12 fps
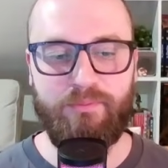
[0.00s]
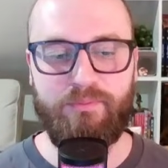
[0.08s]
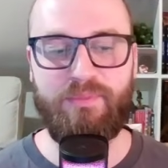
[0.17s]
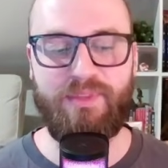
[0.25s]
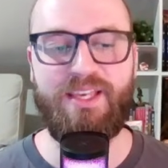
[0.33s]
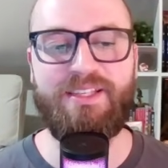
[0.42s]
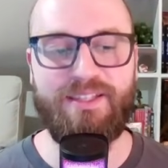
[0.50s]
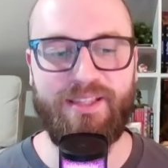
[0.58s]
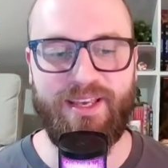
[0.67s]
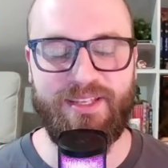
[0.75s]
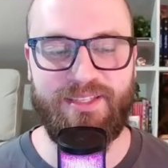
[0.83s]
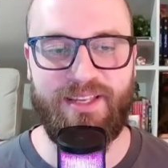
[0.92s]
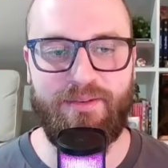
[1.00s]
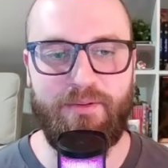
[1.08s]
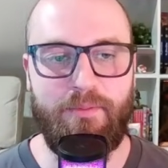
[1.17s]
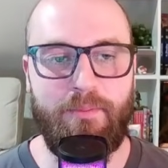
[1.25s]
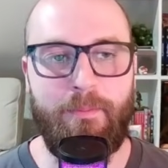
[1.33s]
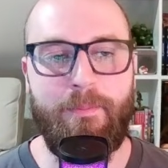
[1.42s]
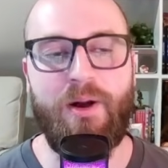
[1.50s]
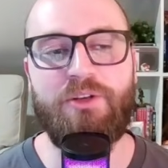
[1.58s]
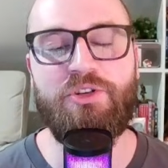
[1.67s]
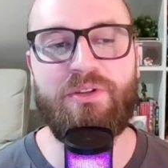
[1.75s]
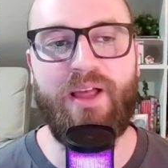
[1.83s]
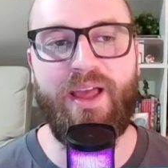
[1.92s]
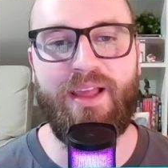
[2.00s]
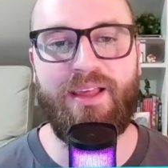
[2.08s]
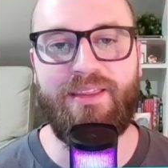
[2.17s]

this list, much like